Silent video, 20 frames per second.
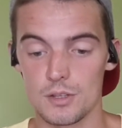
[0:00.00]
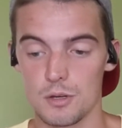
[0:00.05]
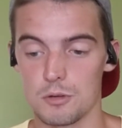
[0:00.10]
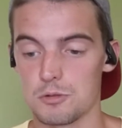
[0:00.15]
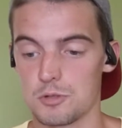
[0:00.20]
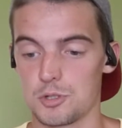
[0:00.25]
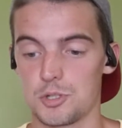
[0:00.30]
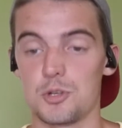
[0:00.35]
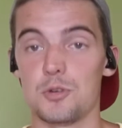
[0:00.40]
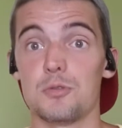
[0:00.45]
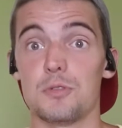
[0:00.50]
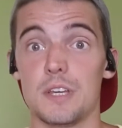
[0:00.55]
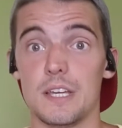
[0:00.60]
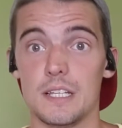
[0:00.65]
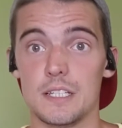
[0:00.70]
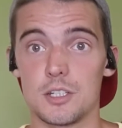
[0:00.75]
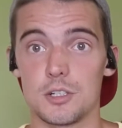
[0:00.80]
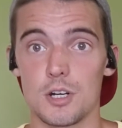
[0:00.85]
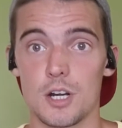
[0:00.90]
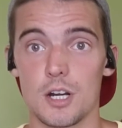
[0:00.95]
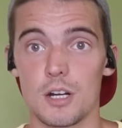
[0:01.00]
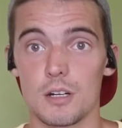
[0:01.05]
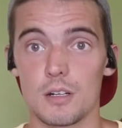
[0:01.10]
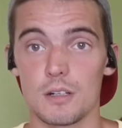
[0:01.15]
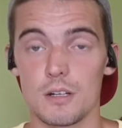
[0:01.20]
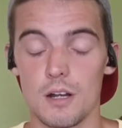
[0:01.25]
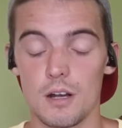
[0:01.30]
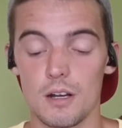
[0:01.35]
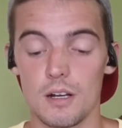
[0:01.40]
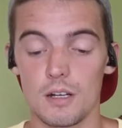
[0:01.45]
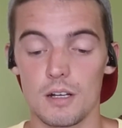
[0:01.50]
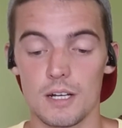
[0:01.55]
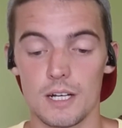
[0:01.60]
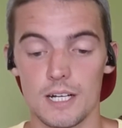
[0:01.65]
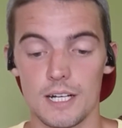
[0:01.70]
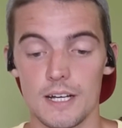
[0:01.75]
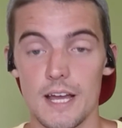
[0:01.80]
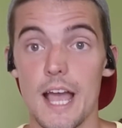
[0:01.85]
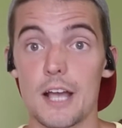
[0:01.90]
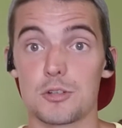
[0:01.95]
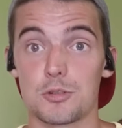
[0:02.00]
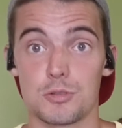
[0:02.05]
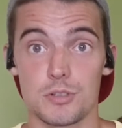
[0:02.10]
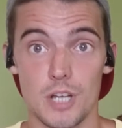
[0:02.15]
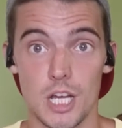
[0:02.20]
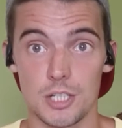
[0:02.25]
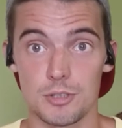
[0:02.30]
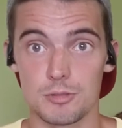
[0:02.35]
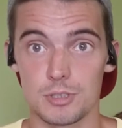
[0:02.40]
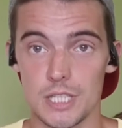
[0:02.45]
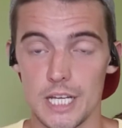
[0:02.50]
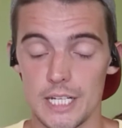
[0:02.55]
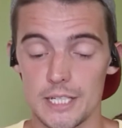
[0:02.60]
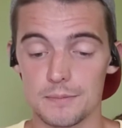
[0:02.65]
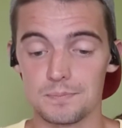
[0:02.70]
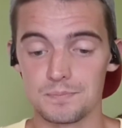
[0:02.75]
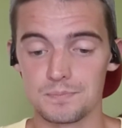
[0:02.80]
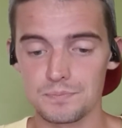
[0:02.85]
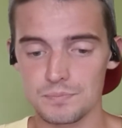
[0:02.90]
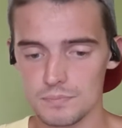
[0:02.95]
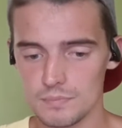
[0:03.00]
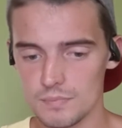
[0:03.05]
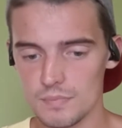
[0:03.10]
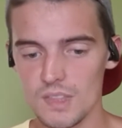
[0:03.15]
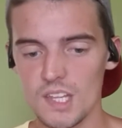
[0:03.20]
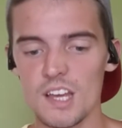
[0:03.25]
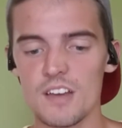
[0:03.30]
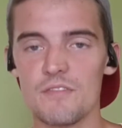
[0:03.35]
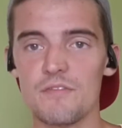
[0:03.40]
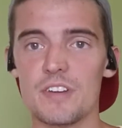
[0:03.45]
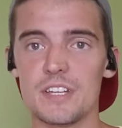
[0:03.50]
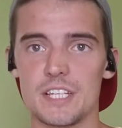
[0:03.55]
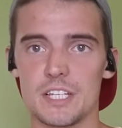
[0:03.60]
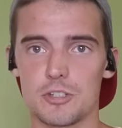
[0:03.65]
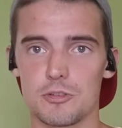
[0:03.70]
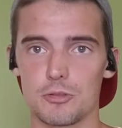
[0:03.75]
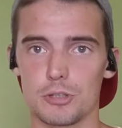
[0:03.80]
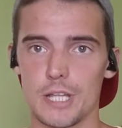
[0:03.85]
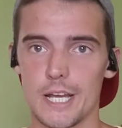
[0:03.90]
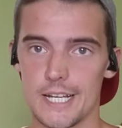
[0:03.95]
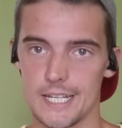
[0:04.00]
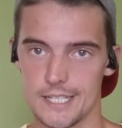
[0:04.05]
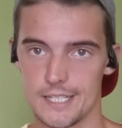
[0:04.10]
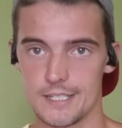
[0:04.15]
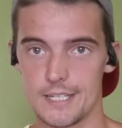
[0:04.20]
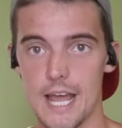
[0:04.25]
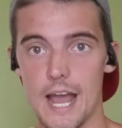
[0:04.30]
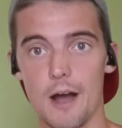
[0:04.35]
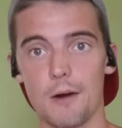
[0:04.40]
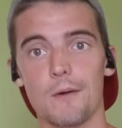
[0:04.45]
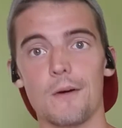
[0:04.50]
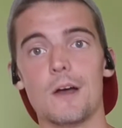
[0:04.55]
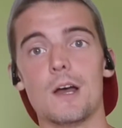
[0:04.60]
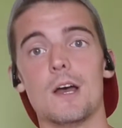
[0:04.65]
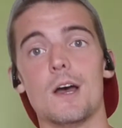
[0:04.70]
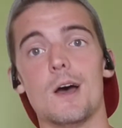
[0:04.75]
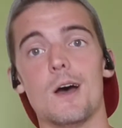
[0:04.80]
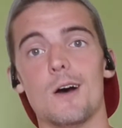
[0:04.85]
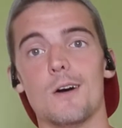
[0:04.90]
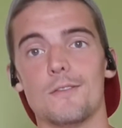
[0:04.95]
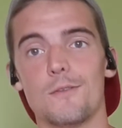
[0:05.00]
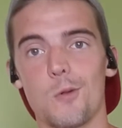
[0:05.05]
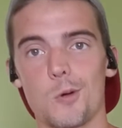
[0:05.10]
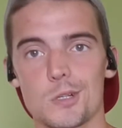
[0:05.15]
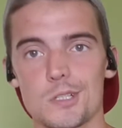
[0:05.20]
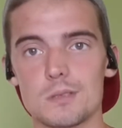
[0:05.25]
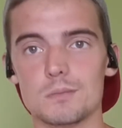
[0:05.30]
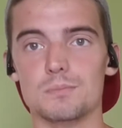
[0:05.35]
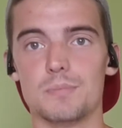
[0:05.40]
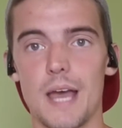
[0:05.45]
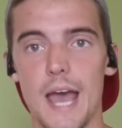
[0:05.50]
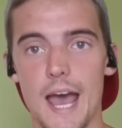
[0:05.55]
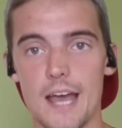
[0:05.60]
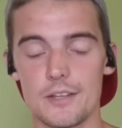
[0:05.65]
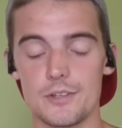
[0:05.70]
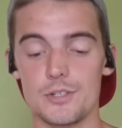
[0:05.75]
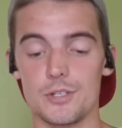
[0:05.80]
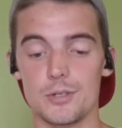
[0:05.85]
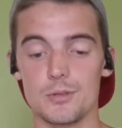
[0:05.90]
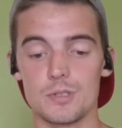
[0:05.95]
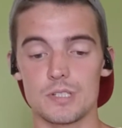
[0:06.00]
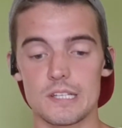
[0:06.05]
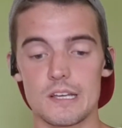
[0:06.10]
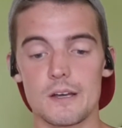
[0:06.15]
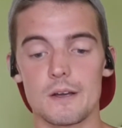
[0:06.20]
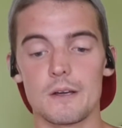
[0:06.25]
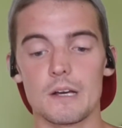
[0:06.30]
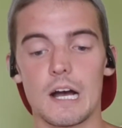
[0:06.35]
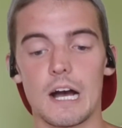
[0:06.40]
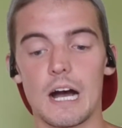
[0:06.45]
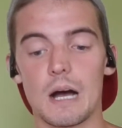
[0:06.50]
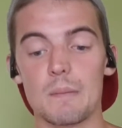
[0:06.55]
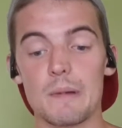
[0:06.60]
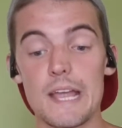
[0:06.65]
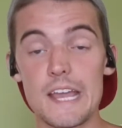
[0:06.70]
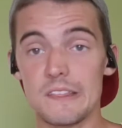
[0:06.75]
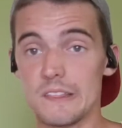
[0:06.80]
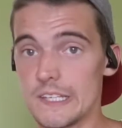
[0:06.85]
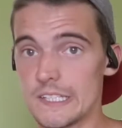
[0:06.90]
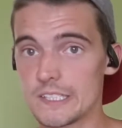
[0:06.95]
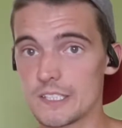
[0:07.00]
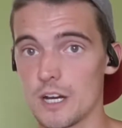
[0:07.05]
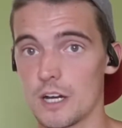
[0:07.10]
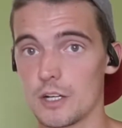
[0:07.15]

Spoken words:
those are 2 things that are exercise-related, fitness-related. Now, for some bad news, in these